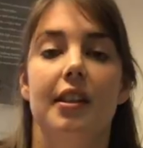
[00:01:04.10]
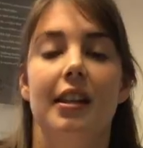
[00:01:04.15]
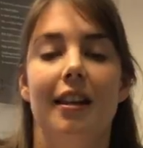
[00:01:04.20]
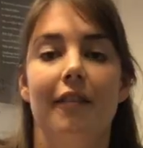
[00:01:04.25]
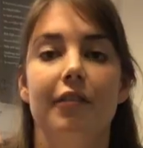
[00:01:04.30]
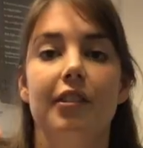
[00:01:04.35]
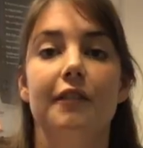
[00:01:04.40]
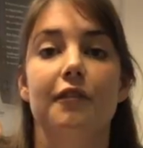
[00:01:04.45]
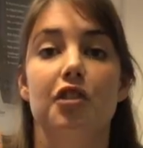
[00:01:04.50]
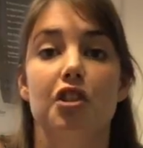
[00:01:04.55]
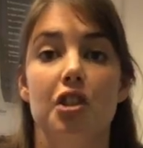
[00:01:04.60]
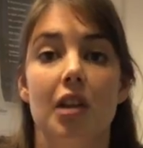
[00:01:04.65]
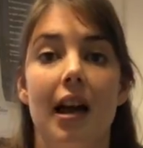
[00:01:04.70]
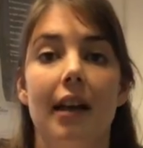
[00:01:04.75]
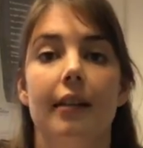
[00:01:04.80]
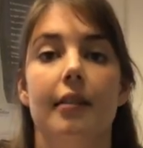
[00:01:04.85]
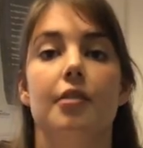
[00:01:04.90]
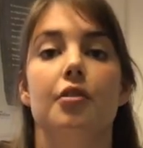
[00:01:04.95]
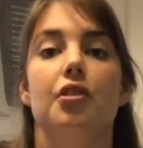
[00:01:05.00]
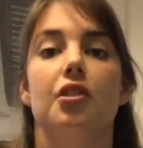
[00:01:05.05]
the level of
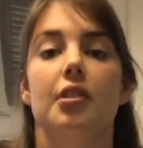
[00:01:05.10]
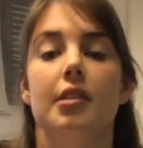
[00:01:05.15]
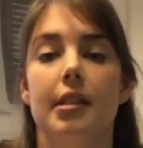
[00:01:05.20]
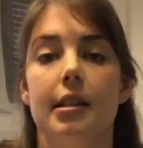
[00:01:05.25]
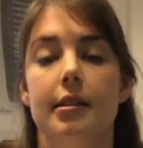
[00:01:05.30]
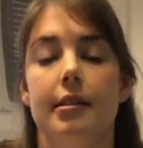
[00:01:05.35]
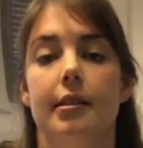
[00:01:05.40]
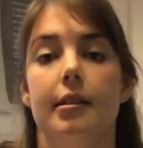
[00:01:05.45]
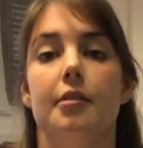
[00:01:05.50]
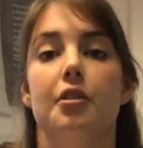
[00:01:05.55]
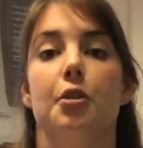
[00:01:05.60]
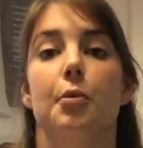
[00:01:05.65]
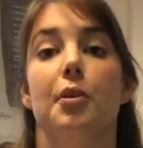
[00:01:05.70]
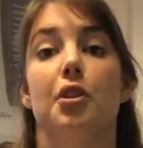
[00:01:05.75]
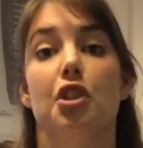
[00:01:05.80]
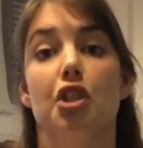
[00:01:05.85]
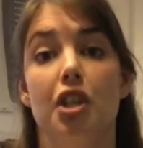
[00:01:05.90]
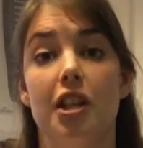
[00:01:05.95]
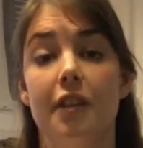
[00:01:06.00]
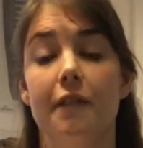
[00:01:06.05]
challenge needed to
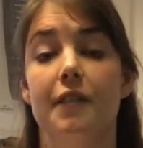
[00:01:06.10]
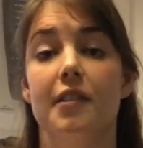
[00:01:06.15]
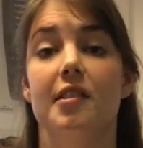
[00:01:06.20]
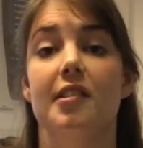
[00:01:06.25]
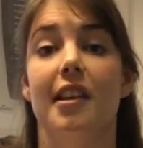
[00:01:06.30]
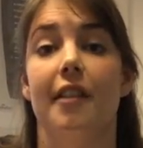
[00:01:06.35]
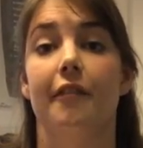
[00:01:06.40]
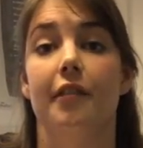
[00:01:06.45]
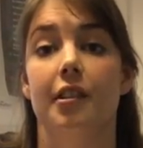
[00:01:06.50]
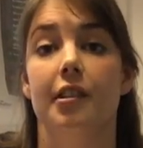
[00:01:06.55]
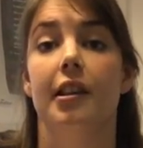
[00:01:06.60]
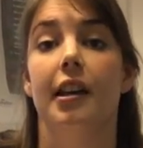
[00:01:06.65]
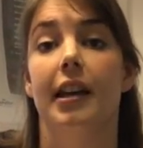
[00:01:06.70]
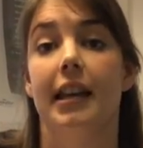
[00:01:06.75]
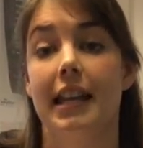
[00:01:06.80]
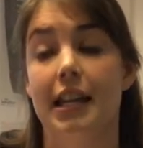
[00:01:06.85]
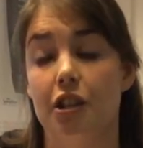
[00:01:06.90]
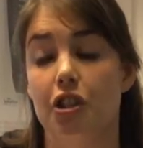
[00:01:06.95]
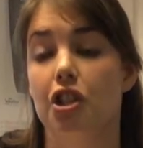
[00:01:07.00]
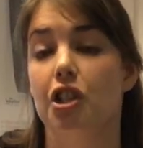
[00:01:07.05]
achieve the 7
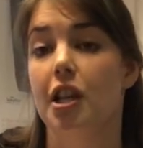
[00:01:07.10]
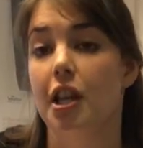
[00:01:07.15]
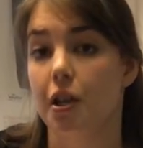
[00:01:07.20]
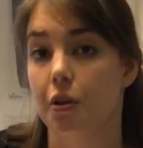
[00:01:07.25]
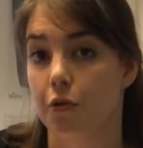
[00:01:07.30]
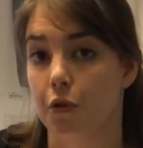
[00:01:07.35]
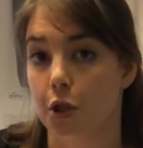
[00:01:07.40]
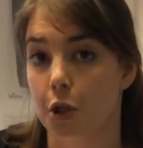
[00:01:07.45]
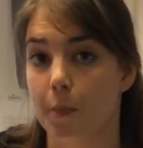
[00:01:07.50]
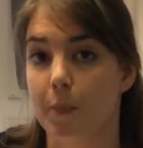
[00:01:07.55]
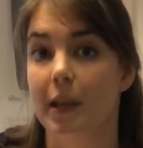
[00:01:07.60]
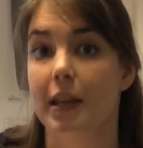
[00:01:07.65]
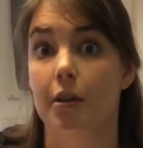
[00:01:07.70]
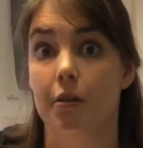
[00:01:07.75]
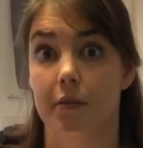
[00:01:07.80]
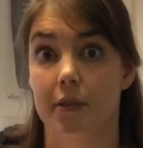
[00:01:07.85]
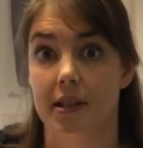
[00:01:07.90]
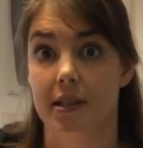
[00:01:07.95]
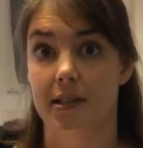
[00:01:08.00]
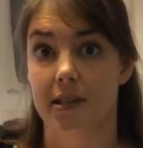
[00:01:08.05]
at each year group
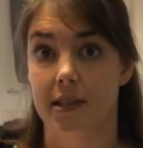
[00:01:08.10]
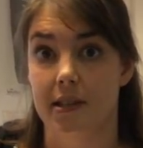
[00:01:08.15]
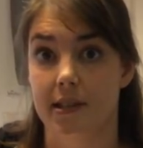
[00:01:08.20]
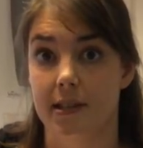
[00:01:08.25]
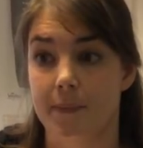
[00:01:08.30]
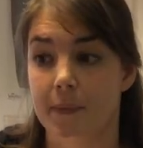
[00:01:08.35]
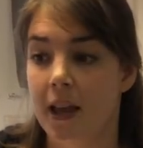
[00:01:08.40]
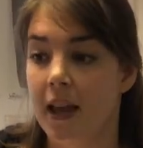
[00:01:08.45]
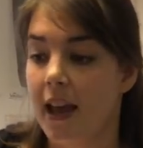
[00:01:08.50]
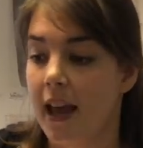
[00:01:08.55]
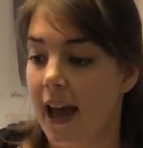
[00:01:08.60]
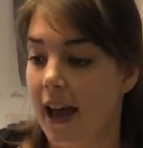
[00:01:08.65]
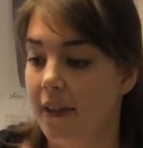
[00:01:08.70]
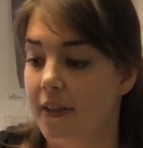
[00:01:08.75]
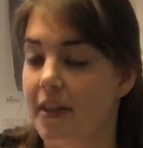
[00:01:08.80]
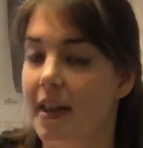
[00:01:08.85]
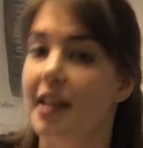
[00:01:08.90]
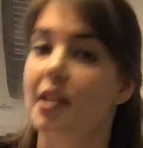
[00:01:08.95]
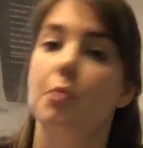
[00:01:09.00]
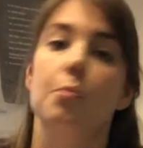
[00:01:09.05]
increases.
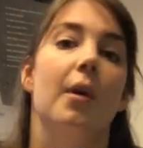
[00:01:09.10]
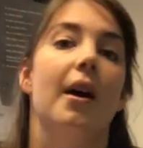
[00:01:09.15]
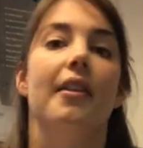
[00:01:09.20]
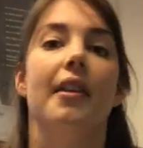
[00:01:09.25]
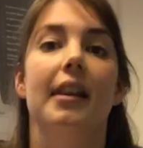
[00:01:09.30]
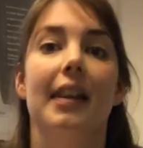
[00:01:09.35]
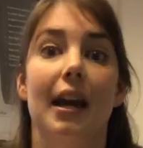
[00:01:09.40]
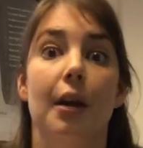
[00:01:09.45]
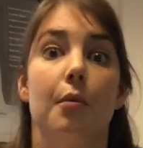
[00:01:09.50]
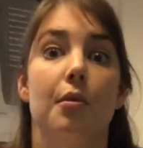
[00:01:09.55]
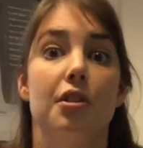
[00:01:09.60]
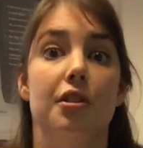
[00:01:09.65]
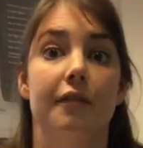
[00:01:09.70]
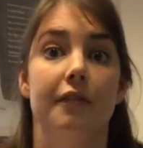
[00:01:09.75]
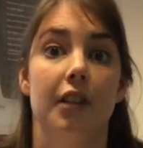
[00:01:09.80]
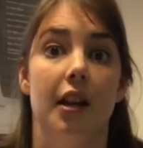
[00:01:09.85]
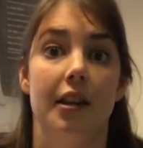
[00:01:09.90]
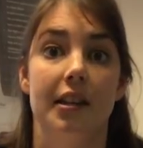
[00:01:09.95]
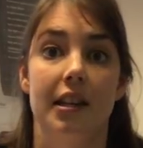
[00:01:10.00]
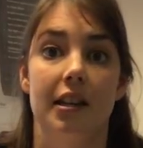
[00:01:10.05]
And that's where the language of
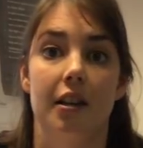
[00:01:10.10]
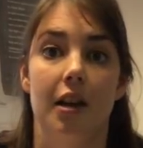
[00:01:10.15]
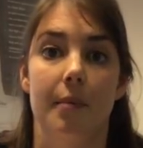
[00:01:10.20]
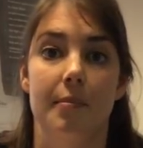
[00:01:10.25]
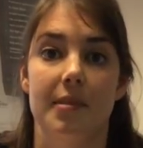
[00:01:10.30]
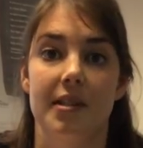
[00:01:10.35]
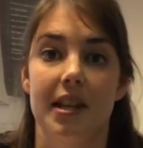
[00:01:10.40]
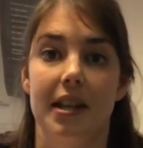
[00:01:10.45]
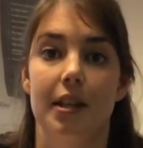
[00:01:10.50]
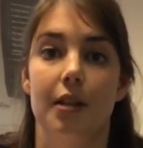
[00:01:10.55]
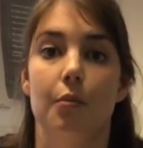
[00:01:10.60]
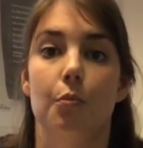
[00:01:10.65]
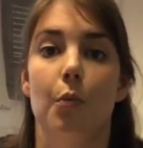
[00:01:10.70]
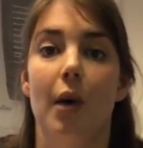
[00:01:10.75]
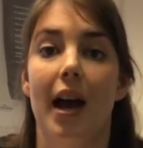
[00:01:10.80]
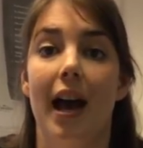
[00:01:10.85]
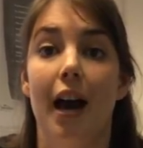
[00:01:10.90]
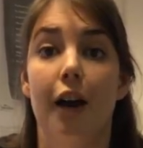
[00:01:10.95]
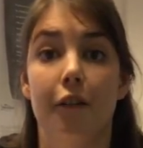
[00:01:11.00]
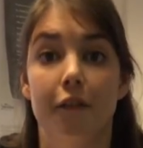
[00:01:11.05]
learning comes in and
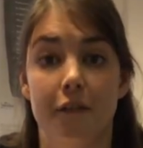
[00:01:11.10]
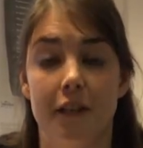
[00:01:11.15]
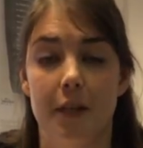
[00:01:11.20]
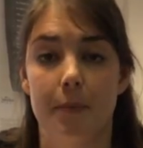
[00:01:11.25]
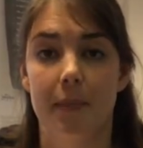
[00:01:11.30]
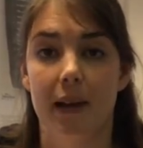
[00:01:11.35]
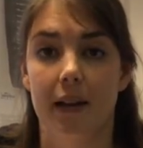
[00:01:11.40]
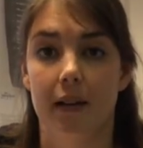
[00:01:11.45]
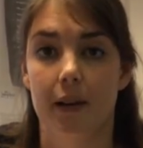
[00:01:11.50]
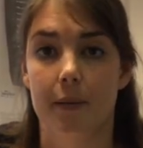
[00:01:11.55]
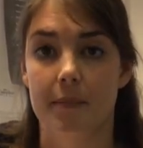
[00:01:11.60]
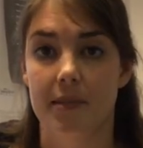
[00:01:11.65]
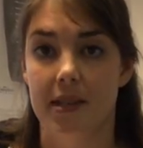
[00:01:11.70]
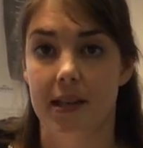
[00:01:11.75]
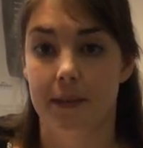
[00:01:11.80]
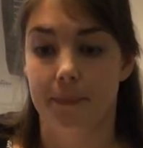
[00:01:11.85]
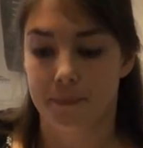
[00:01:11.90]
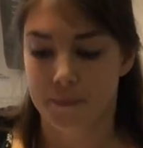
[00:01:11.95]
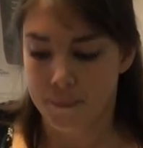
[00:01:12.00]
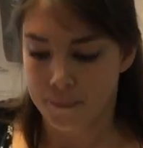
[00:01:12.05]
where our feedback comes in.